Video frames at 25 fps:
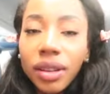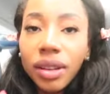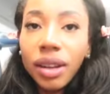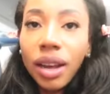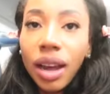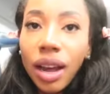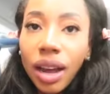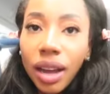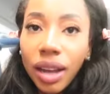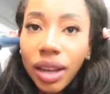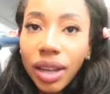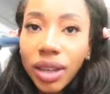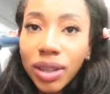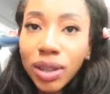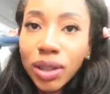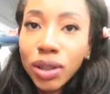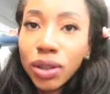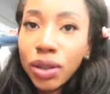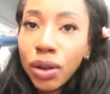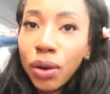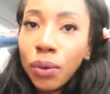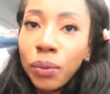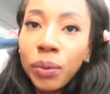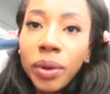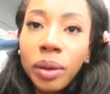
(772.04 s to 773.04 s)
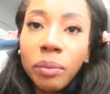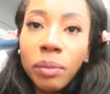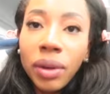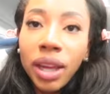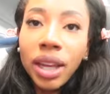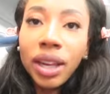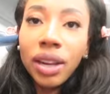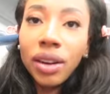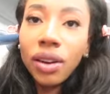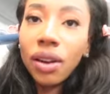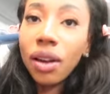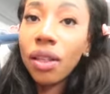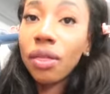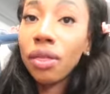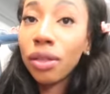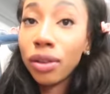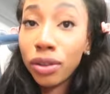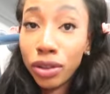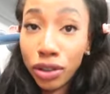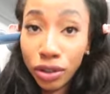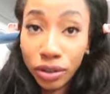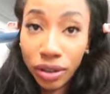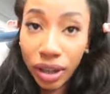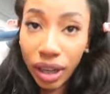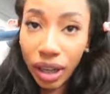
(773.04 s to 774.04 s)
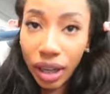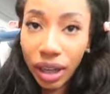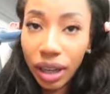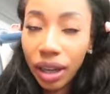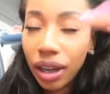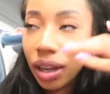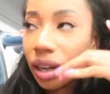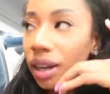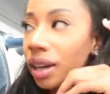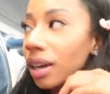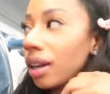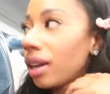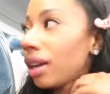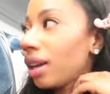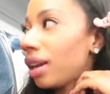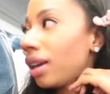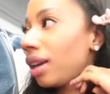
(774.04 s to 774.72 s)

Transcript: Guys, so we made it on the train,